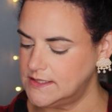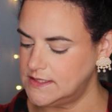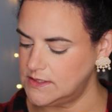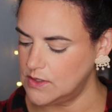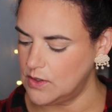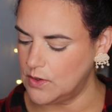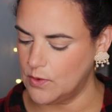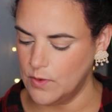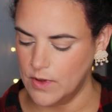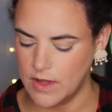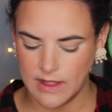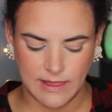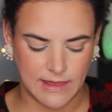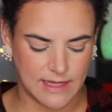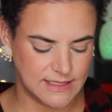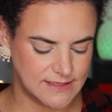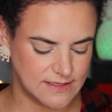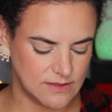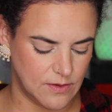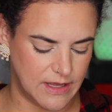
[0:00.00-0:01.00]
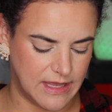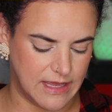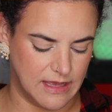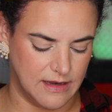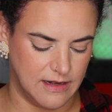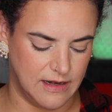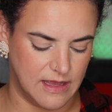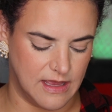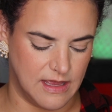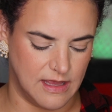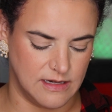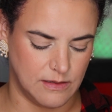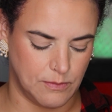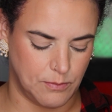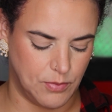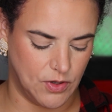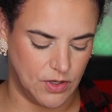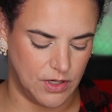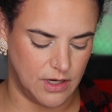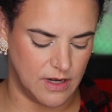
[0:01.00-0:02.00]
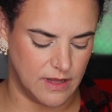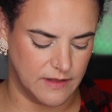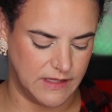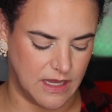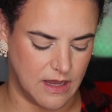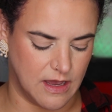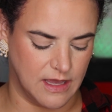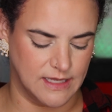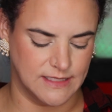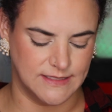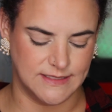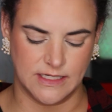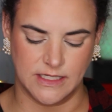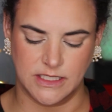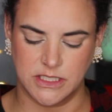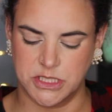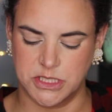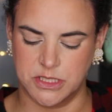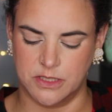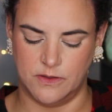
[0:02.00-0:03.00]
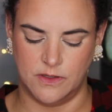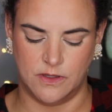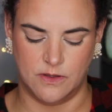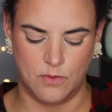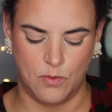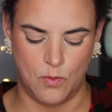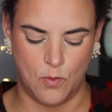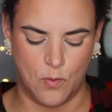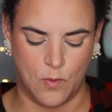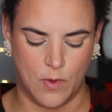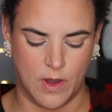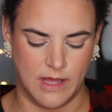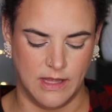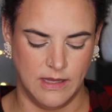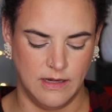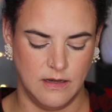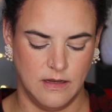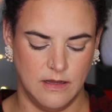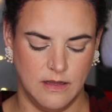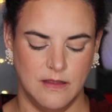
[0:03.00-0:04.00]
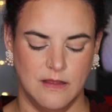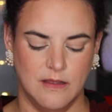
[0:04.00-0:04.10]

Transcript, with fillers: So let's go ahead and put it on the eyes and I can show you what